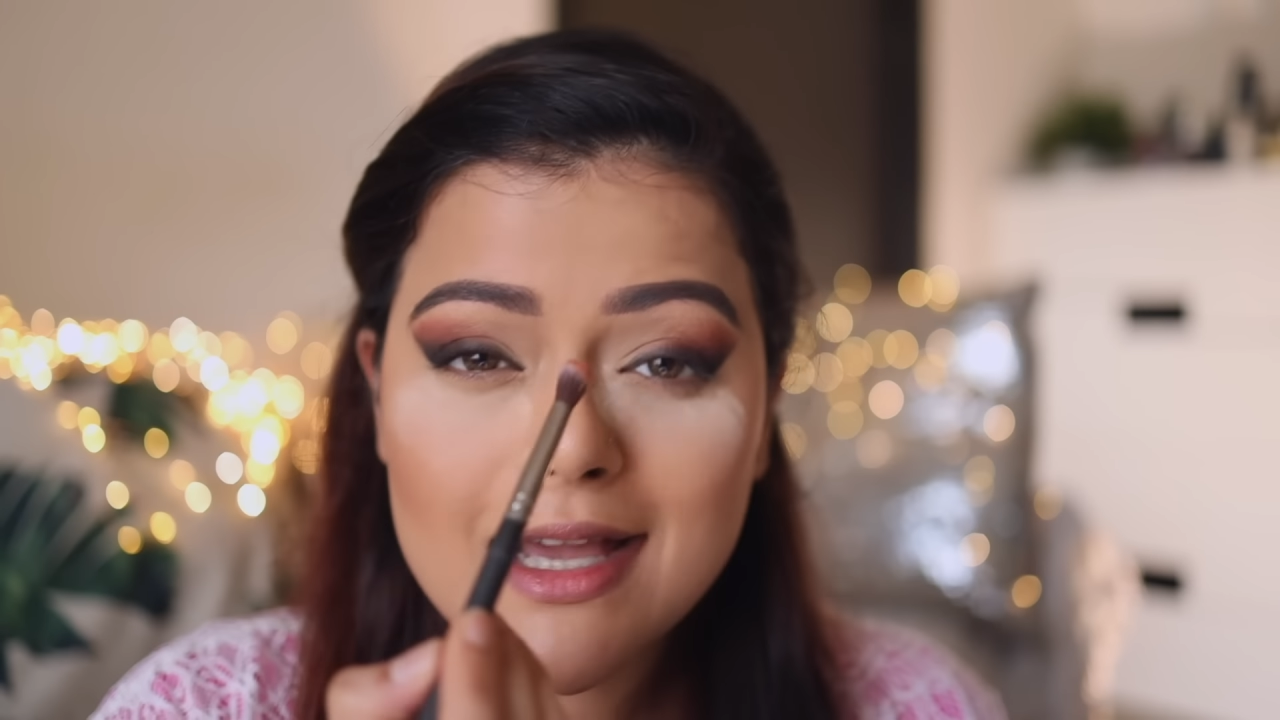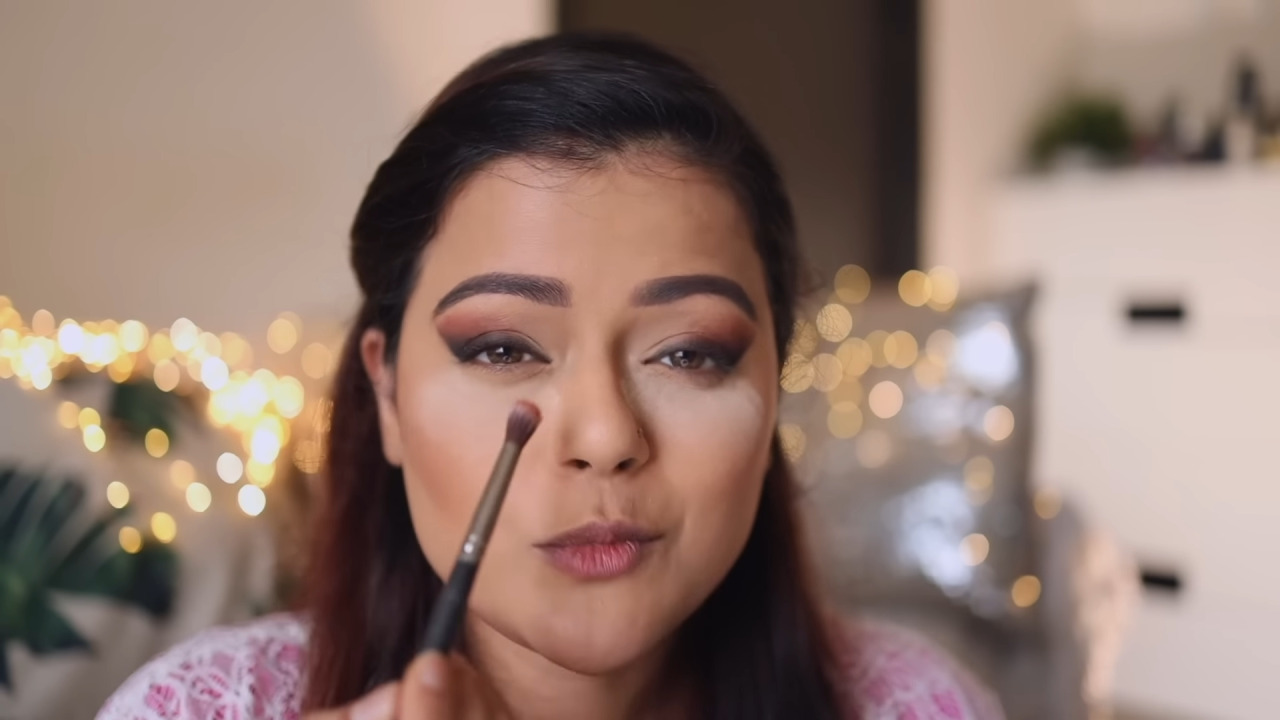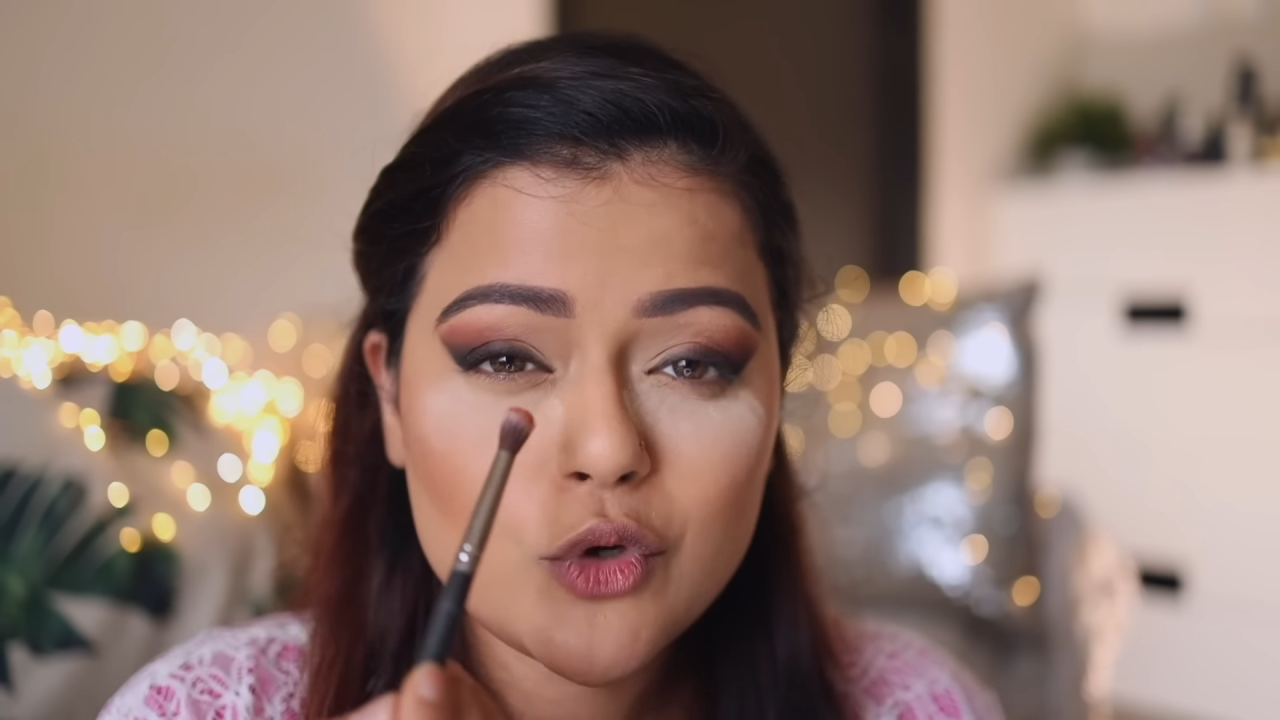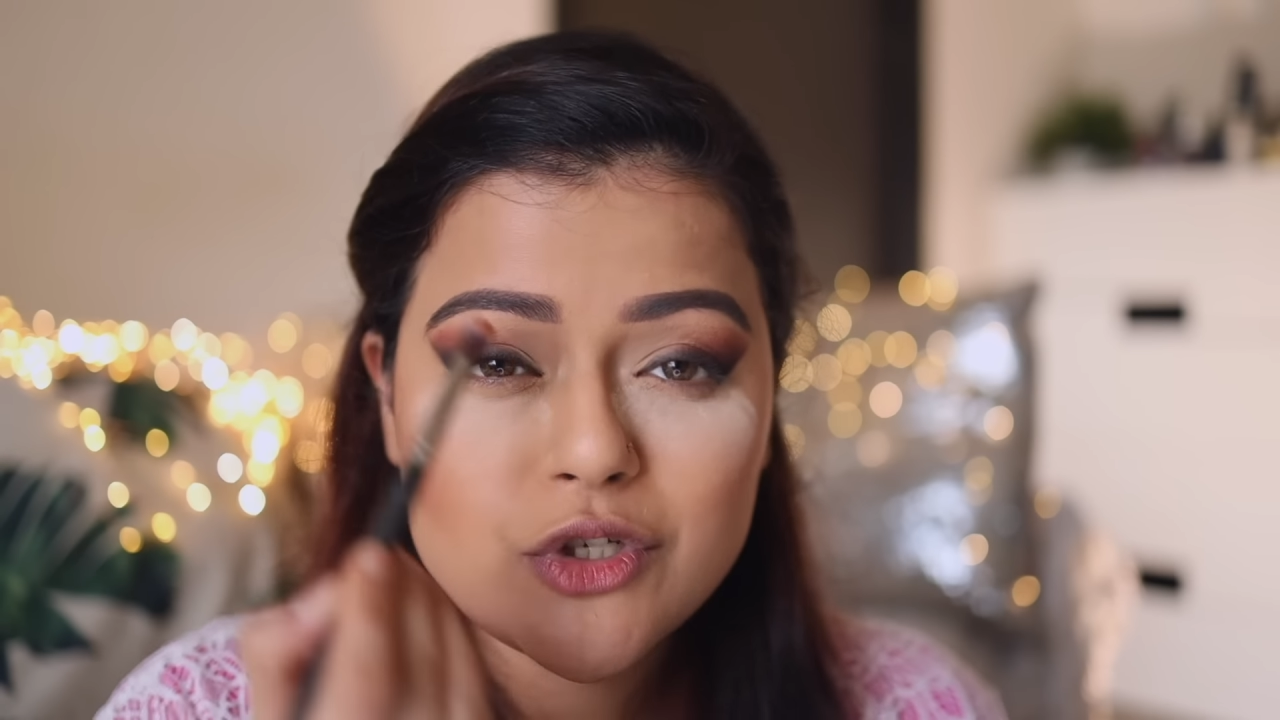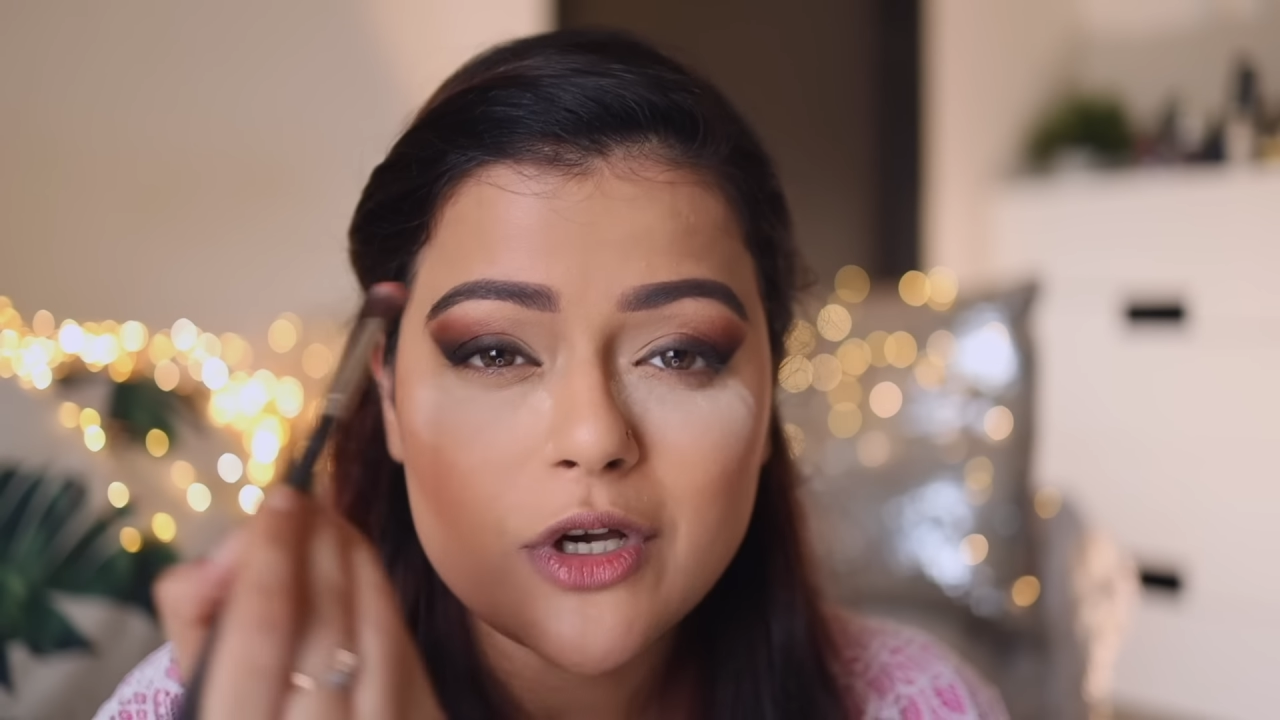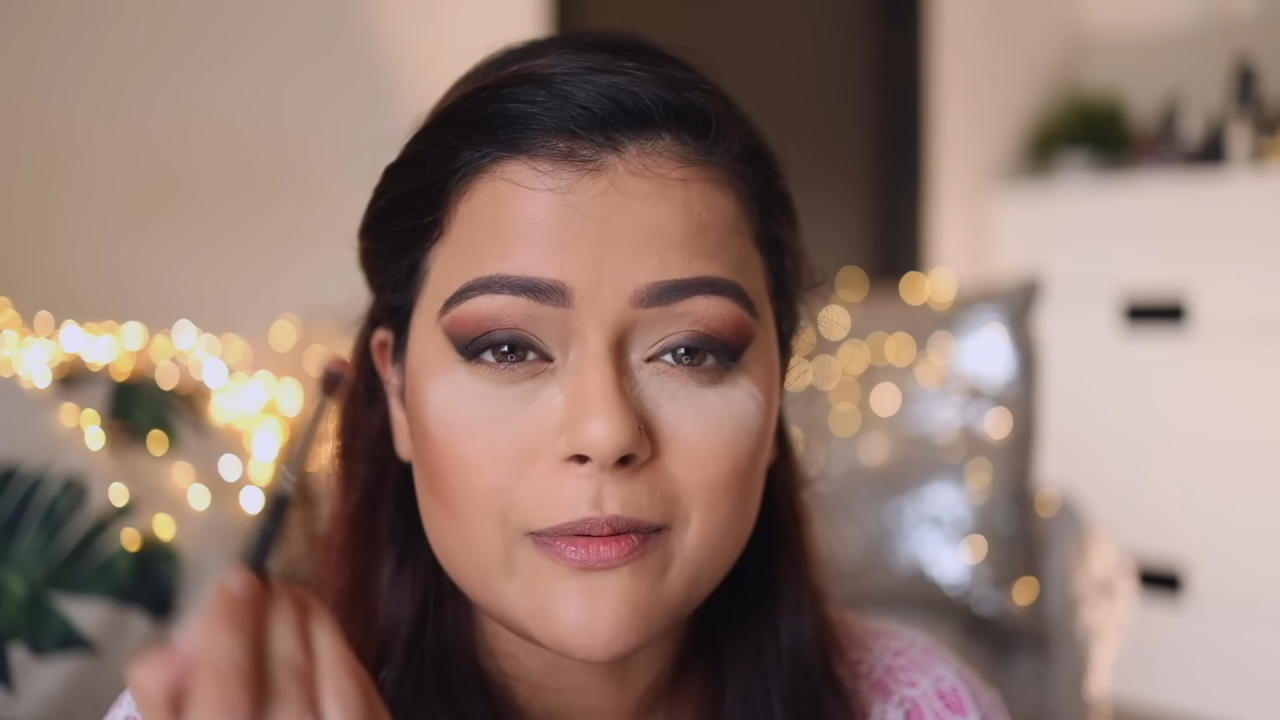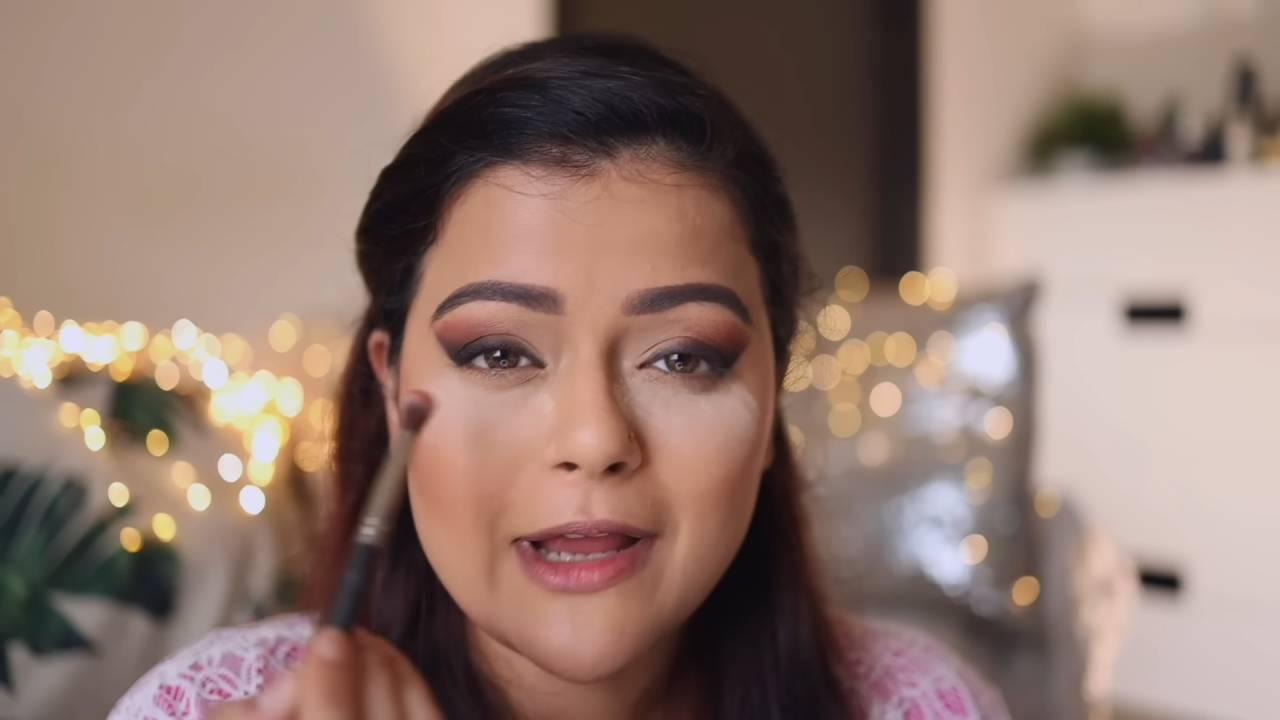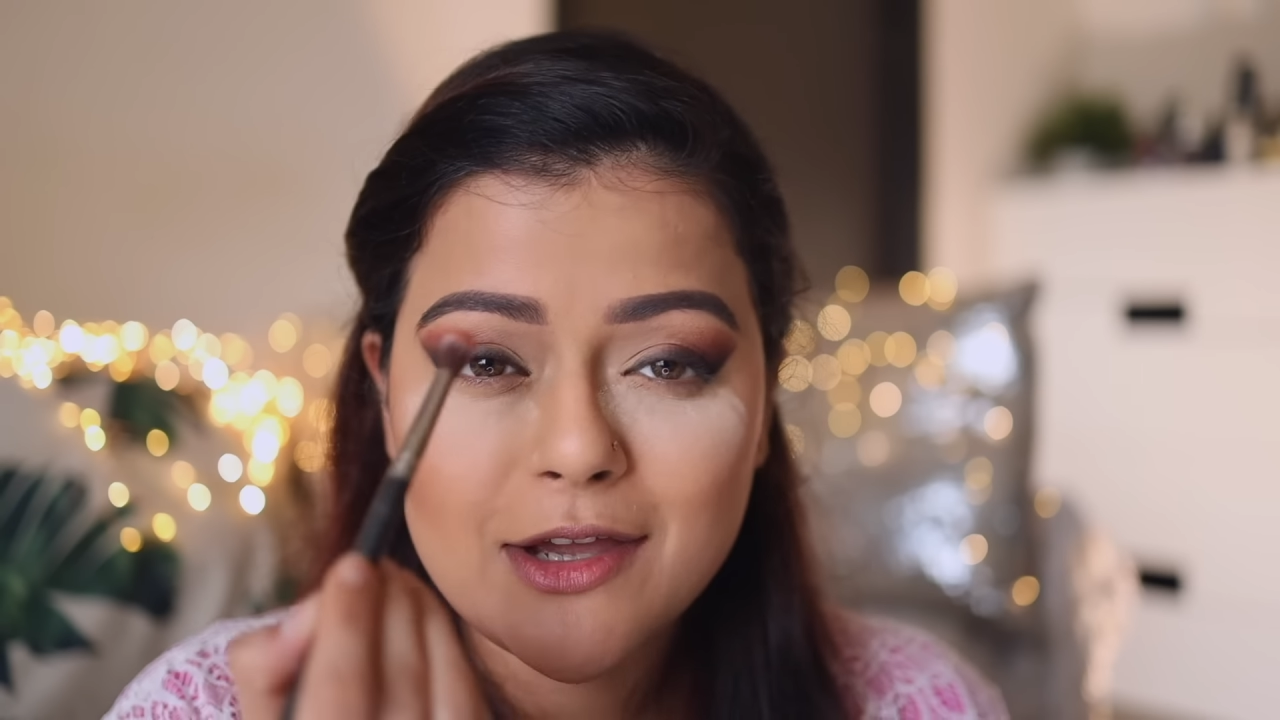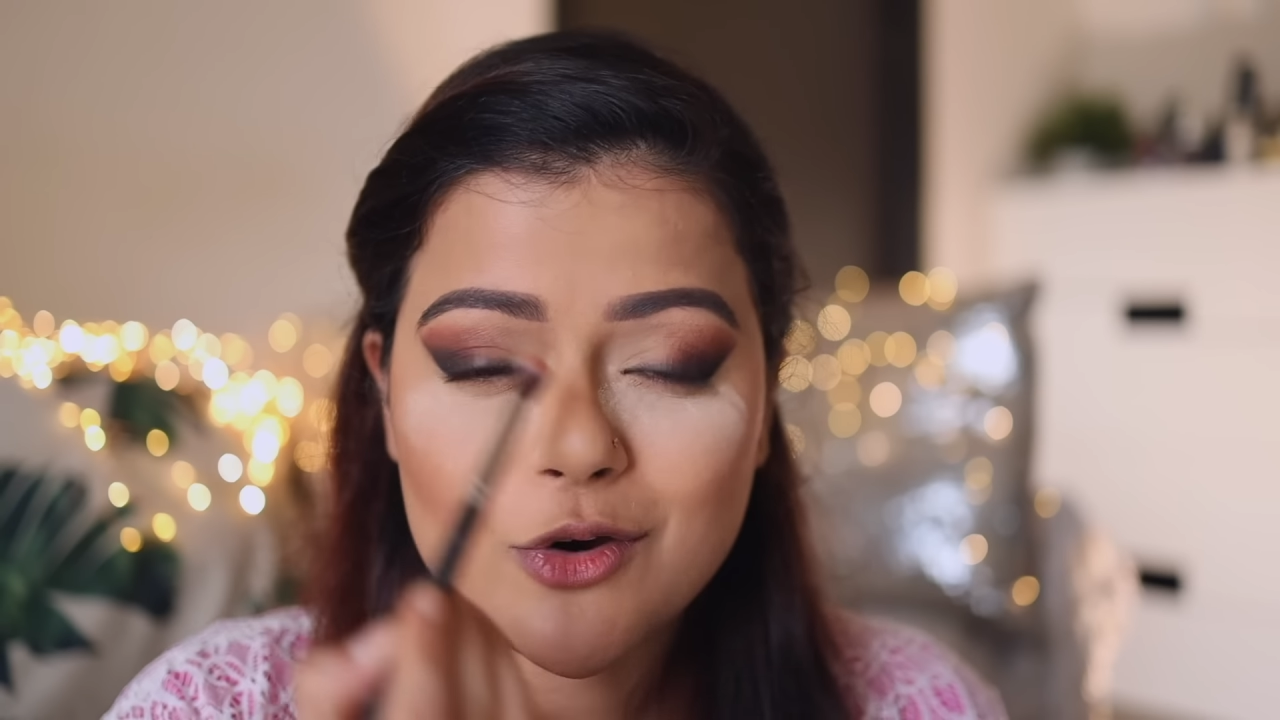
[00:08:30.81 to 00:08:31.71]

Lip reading: I'm going to apply